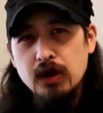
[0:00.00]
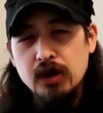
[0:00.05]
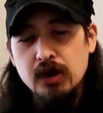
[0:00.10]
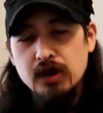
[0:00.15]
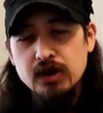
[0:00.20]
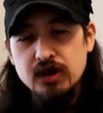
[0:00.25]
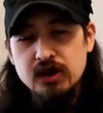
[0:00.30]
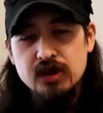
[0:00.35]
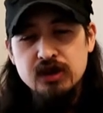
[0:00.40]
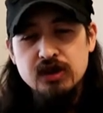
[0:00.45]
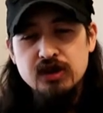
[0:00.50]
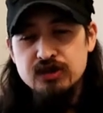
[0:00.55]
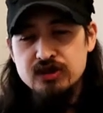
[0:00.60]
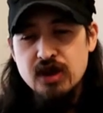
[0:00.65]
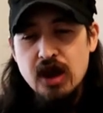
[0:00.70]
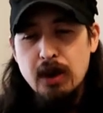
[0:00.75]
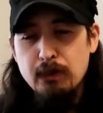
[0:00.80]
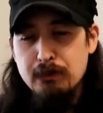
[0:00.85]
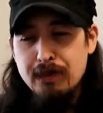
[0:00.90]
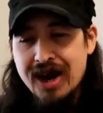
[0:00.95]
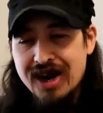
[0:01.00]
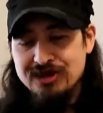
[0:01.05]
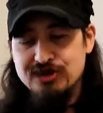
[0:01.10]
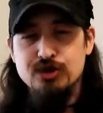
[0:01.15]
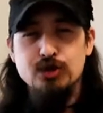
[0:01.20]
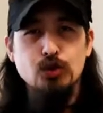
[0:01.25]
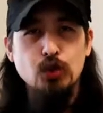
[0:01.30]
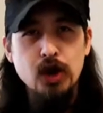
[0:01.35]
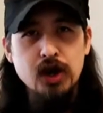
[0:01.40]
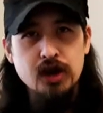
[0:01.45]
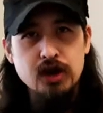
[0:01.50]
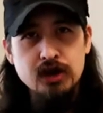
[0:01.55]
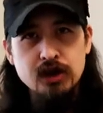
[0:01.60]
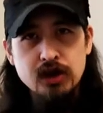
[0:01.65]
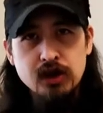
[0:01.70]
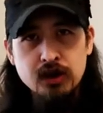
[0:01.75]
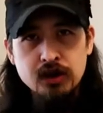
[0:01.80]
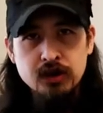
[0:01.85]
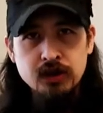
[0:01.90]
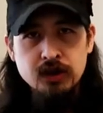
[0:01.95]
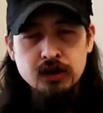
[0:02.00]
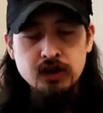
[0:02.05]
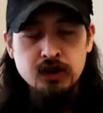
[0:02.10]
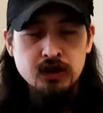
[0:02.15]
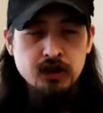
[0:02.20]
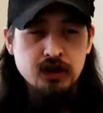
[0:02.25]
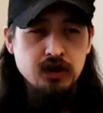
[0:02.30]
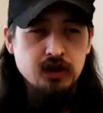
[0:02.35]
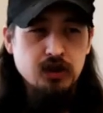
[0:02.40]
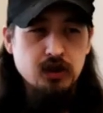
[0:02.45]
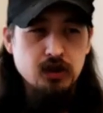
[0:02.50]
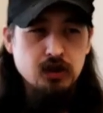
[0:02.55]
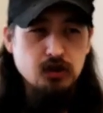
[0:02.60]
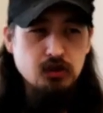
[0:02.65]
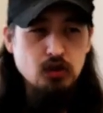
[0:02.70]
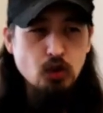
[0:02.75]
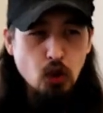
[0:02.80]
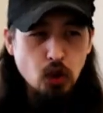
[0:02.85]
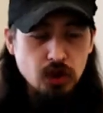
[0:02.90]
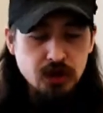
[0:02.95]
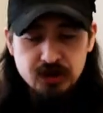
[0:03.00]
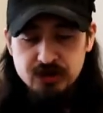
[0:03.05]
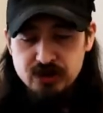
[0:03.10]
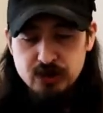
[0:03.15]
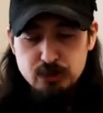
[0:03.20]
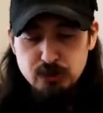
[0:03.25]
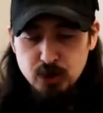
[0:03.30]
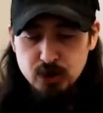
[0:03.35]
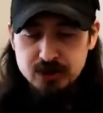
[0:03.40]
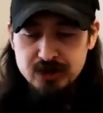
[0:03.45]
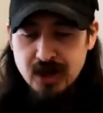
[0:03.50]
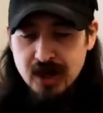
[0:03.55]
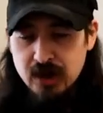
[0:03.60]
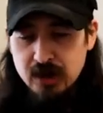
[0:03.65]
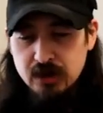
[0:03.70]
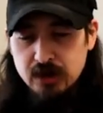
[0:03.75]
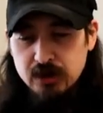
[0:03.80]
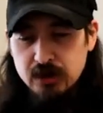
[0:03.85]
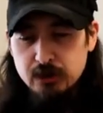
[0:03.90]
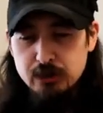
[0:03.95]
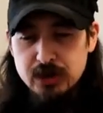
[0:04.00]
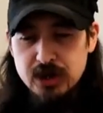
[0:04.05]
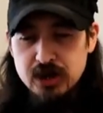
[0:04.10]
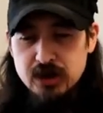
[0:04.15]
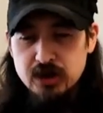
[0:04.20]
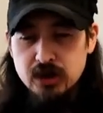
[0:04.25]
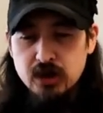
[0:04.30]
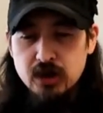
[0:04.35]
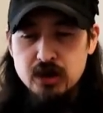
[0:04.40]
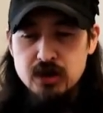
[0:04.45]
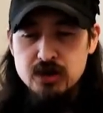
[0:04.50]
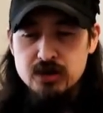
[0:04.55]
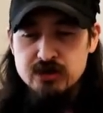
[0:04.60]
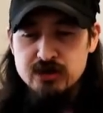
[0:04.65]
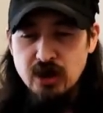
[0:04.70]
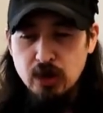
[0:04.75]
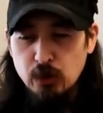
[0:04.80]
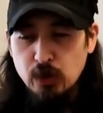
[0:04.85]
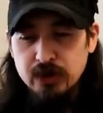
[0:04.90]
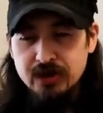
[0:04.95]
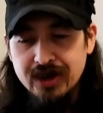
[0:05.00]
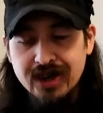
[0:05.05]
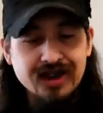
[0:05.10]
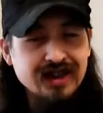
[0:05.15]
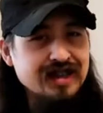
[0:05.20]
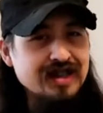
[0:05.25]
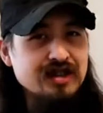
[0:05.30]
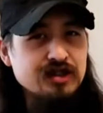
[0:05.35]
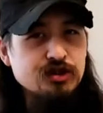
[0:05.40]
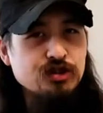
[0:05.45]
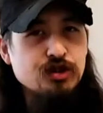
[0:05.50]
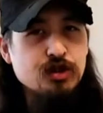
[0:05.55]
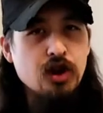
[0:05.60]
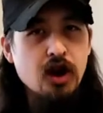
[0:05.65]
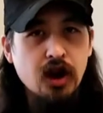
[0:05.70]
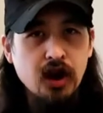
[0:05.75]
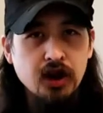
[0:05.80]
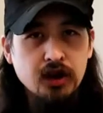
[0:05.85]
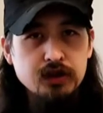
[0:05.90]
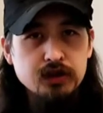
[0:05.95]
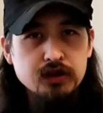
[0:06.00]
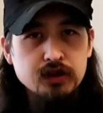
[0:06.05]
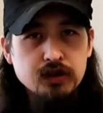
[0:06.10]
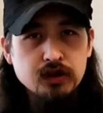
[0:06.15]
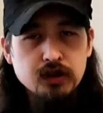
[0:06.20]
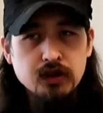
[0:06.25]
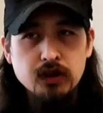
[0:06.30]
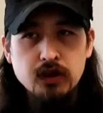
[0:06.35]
And he does not masquerade, nor does he pretend to be someone that he is not.